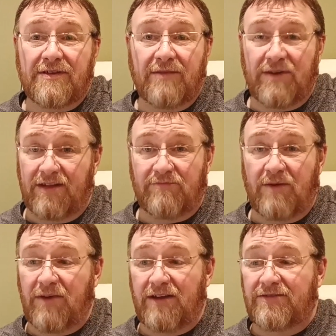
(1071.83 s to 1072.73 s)
I mean, it's
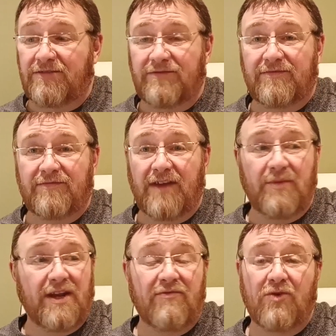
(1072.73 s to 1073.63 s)
my best. I
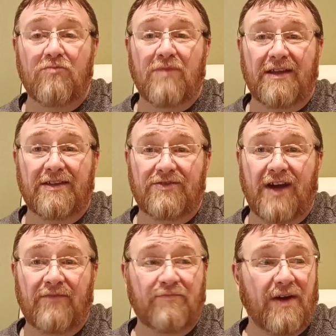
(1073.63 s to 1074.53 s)
mean, even go and buy the
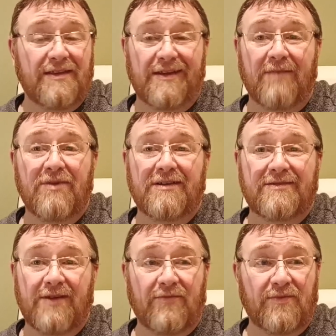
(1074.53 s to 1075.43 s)
draft, buy the gimmicky
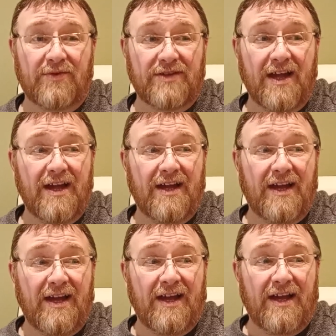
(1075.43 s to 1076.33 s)
stuff, because
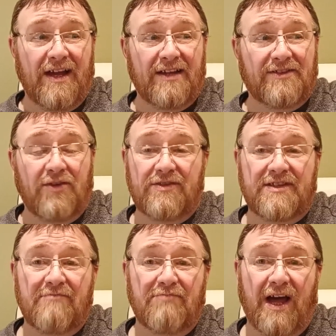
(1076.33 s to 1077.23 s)
it's still the
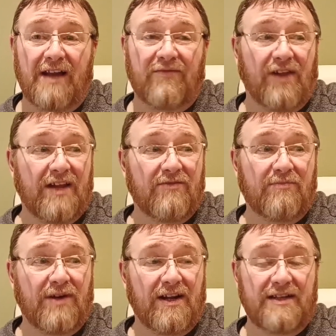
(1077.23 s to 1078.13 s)
same bland flavour,
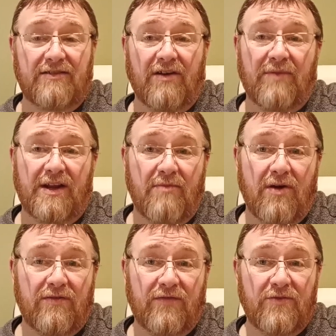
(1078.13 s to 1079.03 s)
but at least you've got a better
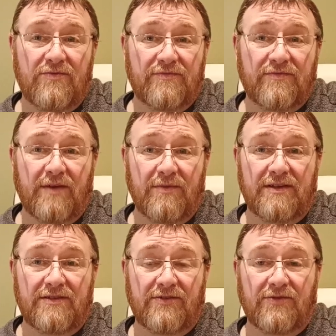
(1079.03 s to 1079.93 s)
mouthfeel. I
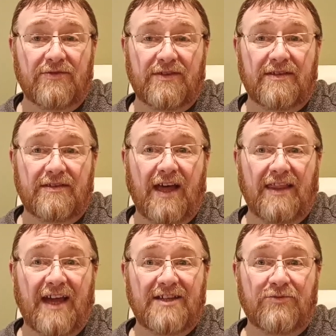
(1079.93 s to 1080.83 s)
mean, so
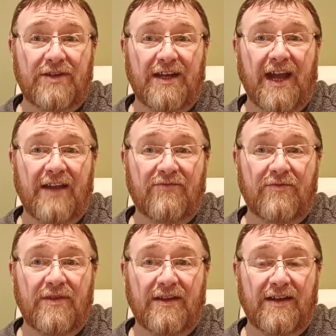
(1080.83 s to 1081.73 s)
that's what you gain
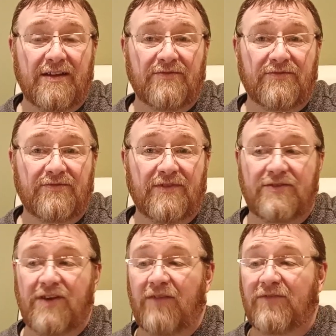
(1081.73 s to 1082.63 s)
from the kind of the
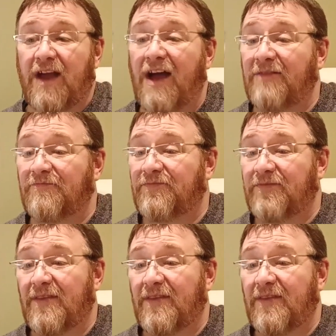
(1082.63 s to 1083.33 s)
draft can.